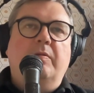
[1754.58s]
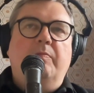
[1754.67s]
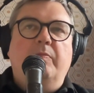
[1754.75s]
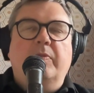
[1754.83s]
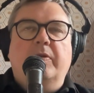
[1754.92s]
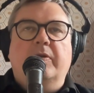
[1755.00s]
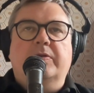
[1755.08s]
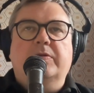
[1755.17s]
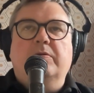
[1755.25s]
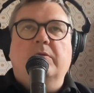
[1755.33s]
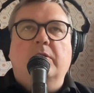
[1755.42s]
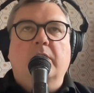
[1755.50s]
that
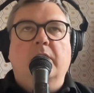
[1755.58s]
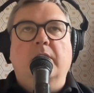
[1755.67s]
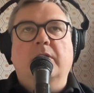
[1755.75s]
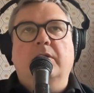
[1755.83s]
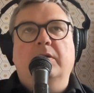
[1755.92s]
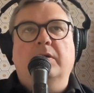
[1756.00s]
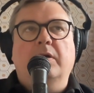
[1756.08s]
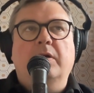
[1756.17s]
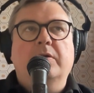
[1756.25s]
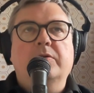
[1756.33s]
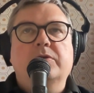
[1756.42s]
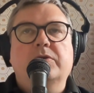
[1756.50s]

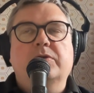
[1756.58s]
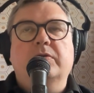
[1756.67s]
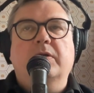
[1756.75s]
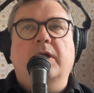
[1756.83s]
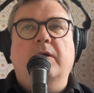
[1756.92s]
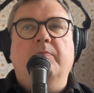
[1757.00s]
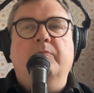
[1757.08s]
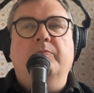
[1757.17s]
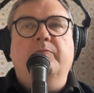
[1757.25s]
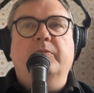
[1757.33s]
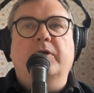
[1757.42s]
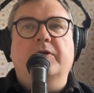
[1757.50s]
large
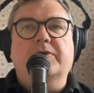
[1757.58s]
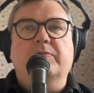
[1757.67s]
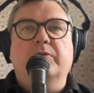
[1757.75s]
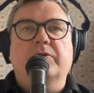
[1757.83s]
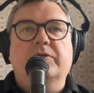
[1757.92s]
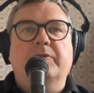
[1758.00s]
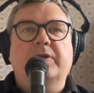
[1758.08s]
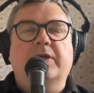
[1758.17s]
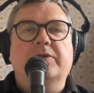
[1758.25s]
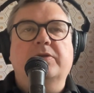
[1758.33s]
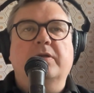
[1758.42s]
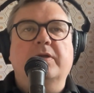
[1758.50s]
customers or
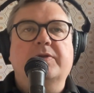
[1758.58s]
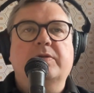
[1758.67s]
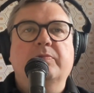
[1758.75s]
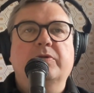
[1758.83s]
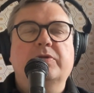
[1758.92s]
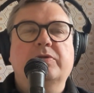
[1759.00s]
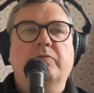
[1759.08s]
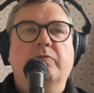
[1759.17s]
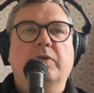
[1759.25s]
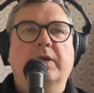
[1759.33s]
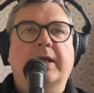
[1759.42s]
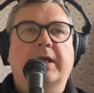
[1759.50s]
potential customers will
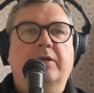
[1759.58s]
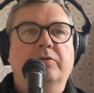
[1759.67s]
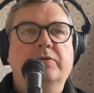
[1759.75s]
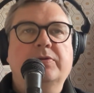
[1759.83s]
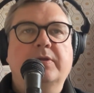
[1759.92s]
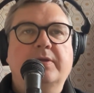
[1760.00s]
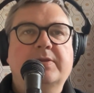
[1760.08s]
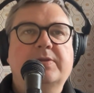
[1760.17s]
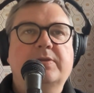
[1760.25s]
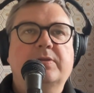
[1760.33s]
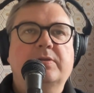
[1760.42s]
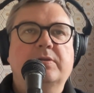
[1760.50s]
get used to this
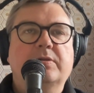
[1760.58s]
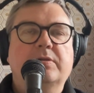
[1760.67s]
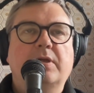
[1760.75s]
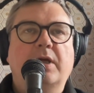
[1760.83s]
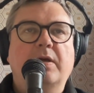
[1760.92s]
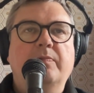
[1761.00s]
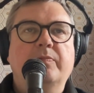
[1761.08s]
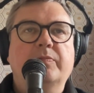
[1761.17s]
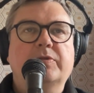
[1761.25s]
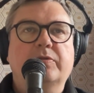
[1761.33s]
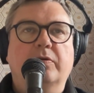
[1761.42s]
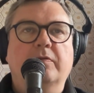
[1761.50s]

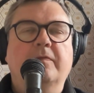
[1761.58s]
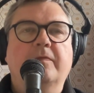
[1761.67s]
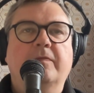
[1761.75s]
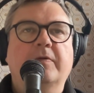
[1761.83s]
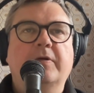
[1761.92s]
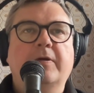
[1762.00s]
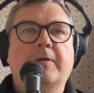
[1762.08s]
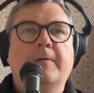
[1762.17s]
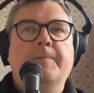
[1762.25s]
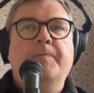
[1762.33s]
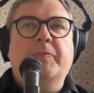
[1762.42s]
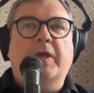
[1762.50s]
sort of
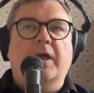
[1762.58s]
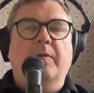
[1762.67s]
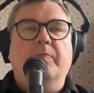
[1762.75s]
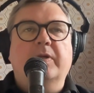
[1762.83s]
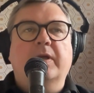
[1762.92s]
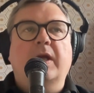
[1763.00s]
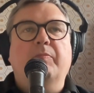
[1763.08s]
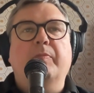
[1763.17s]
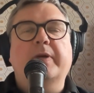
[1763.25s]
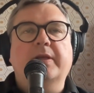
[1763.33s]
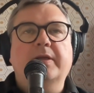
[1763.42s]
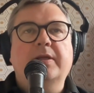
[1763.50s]

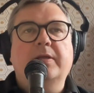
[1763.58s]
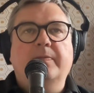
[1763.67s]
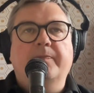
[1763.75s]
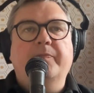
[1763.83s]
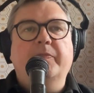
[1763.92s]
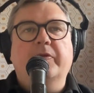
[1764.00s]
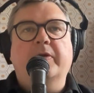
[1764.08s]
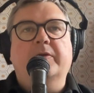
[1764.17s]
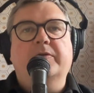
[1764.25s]
capability that